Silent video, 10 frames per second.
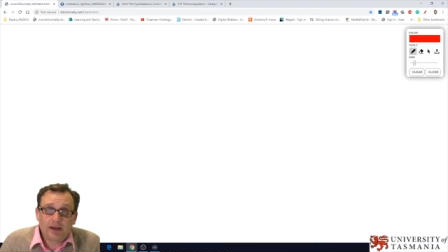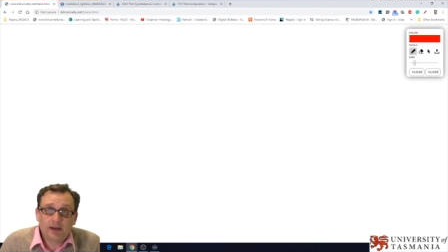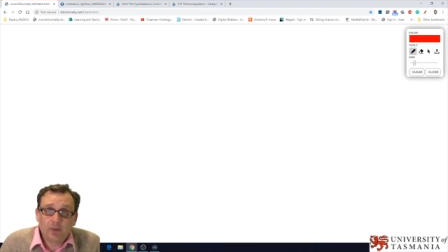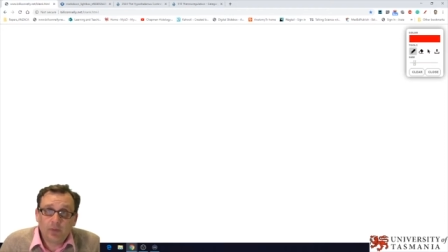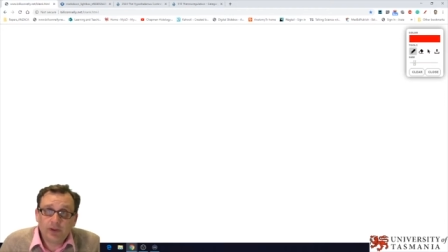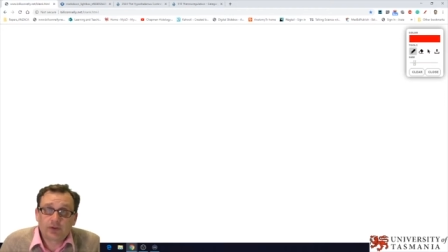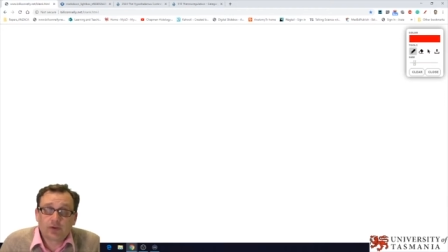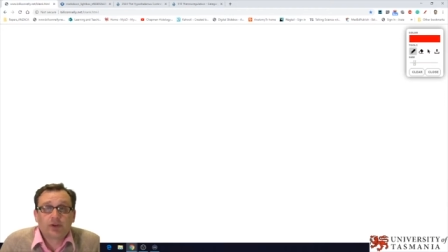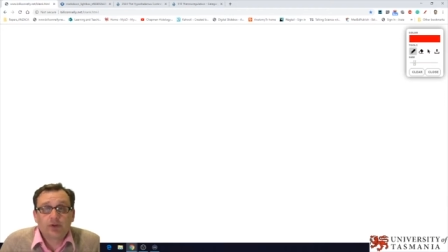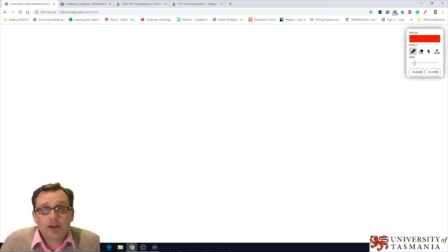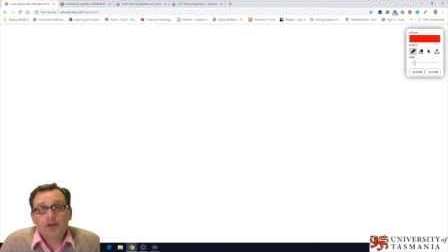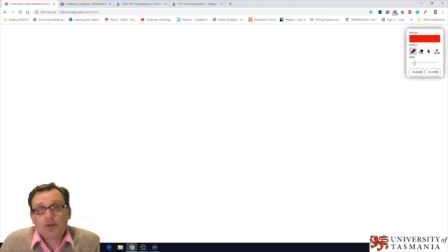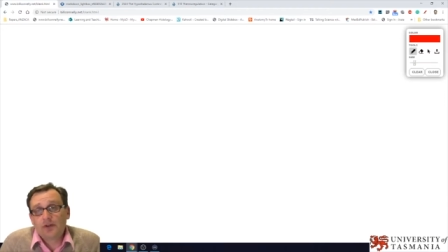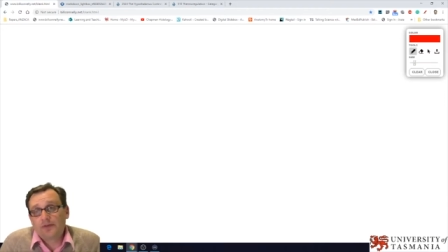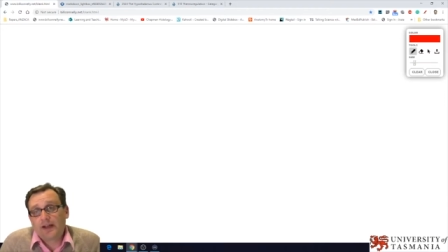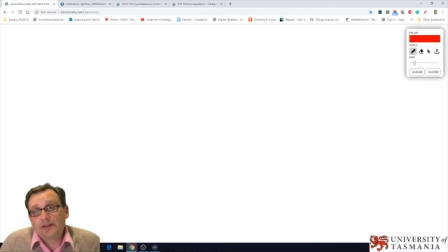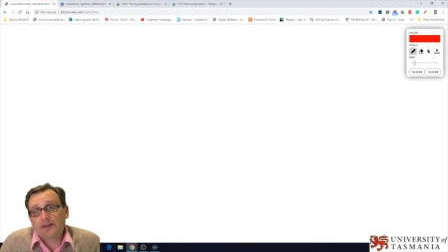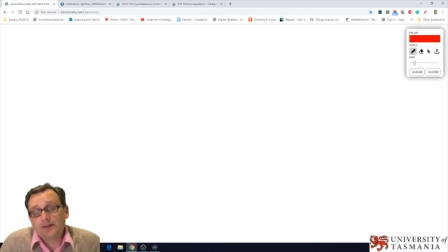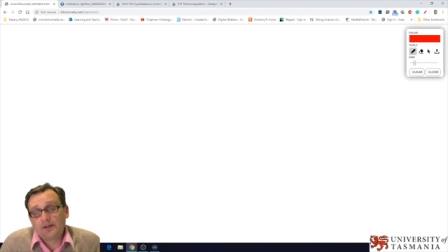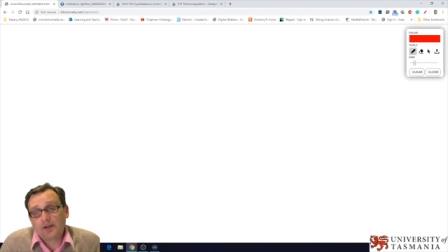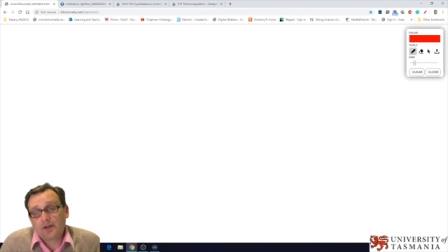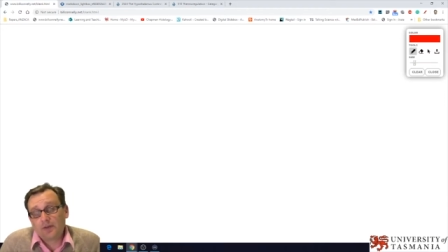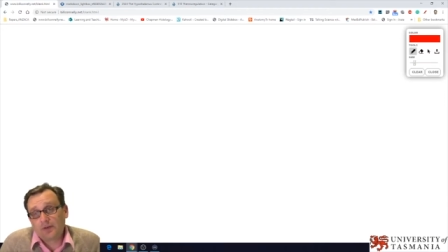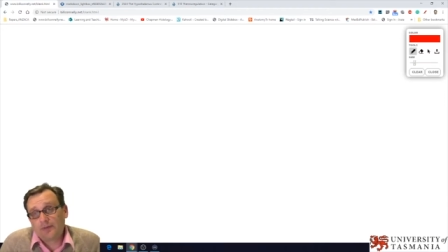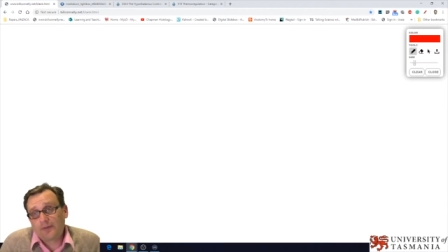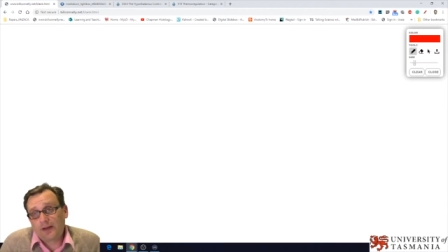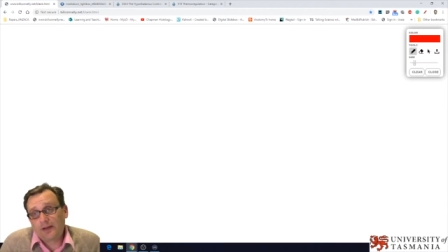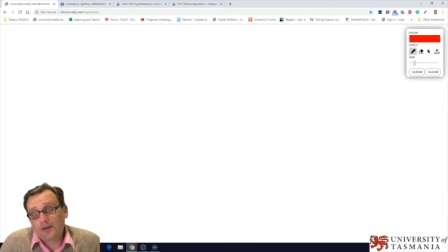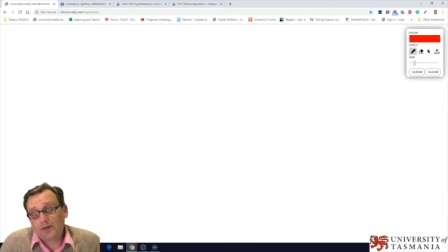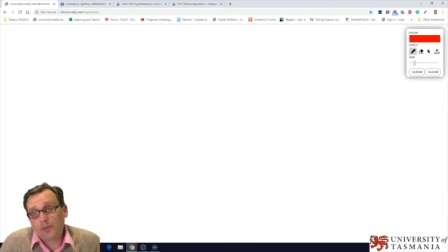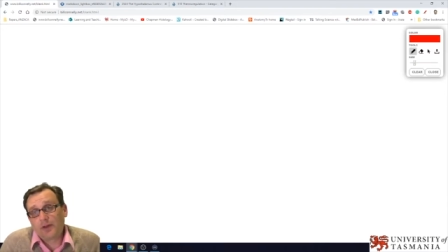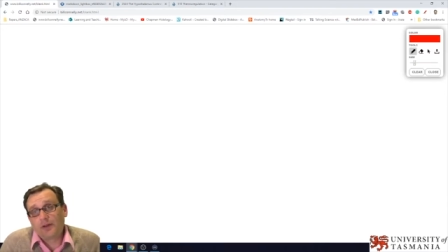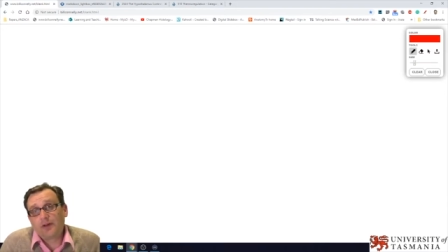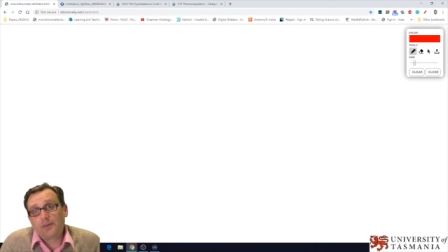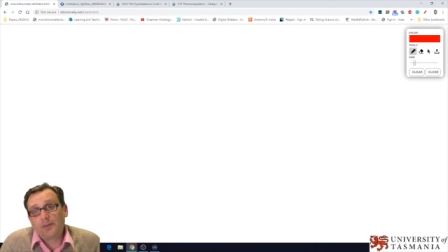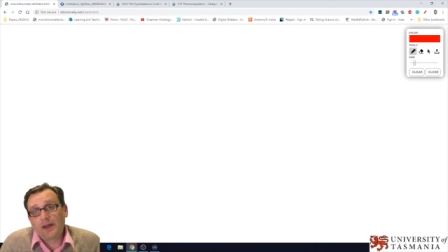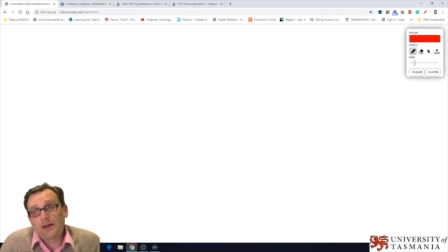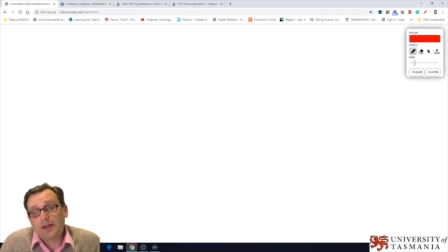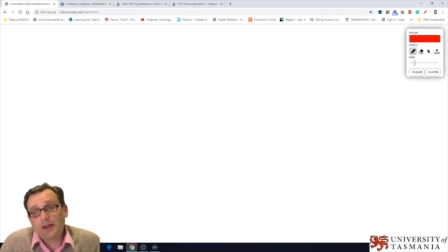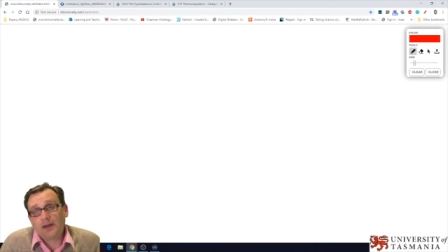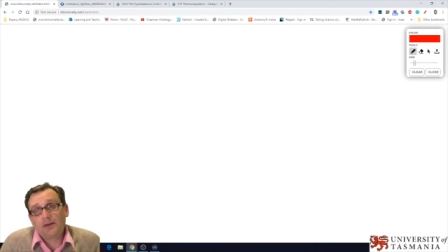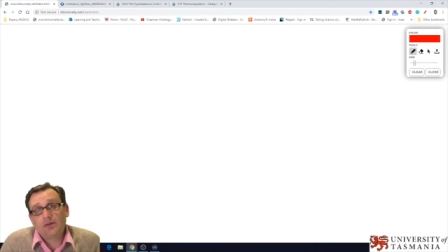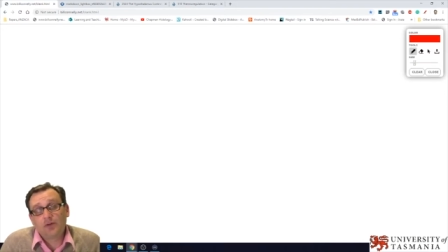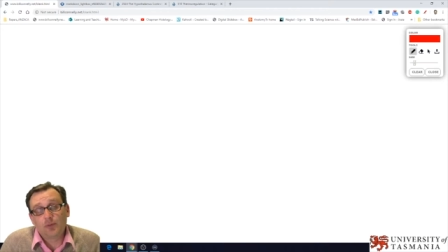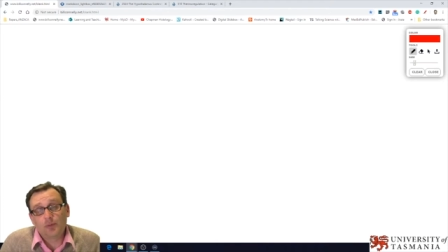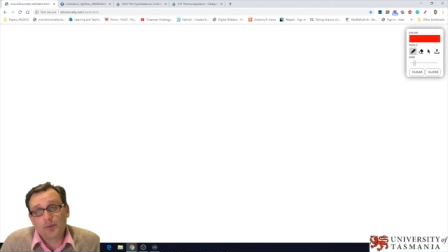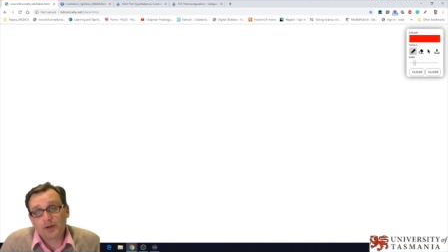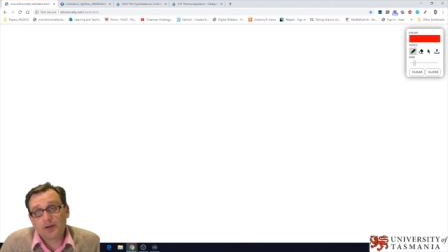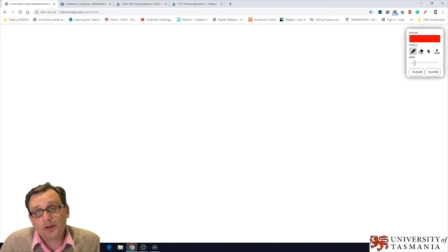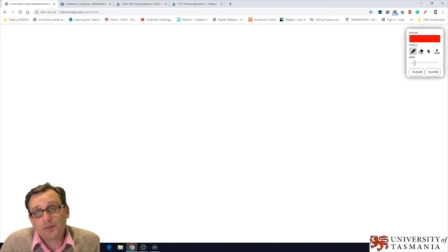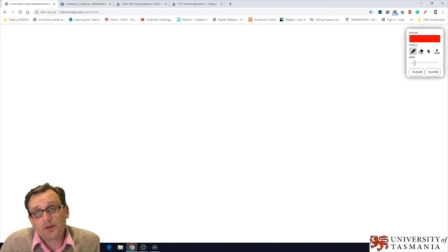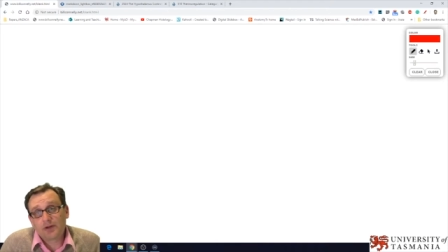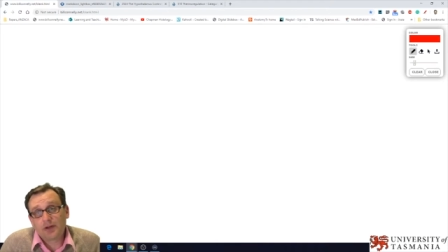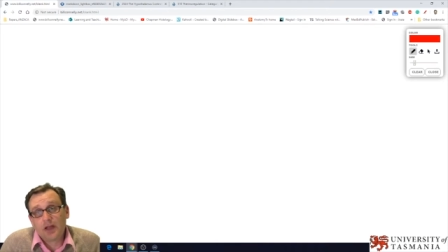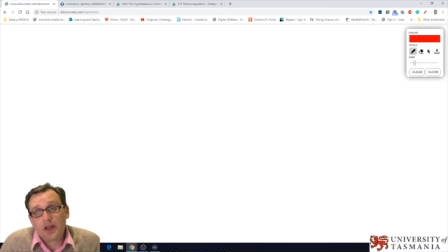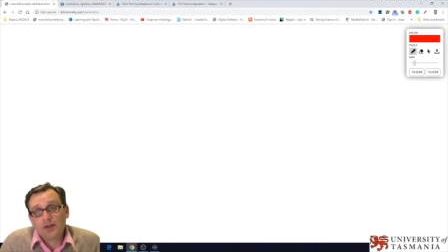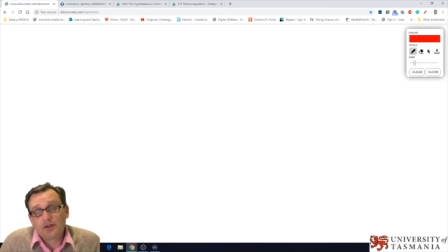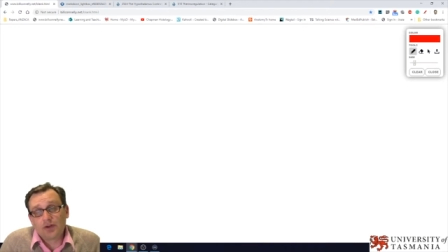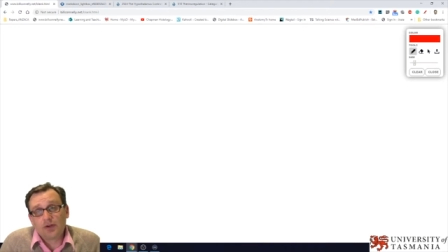But there's also internal factors that are going to affect your ability to maintain normal body temperature.